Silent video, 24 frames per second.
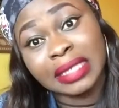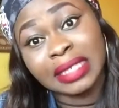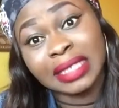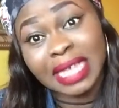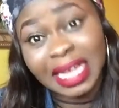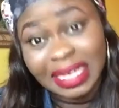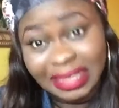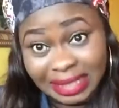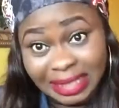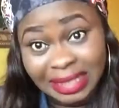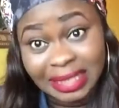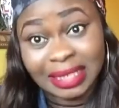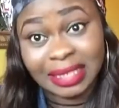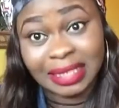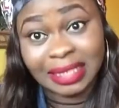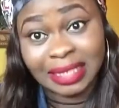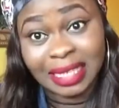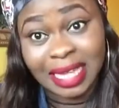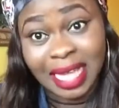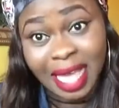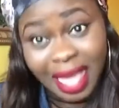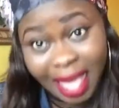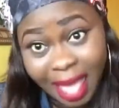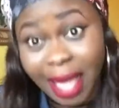that is
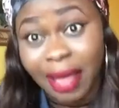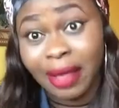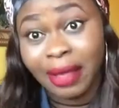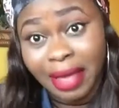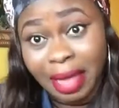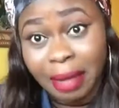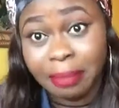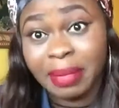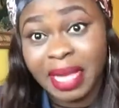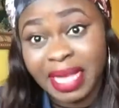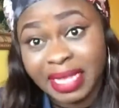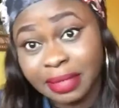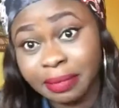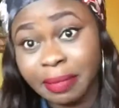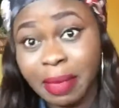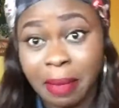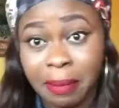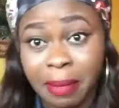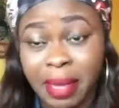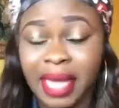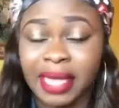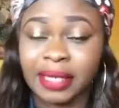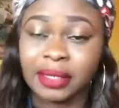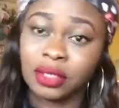how I met my
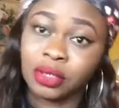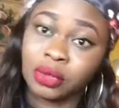man.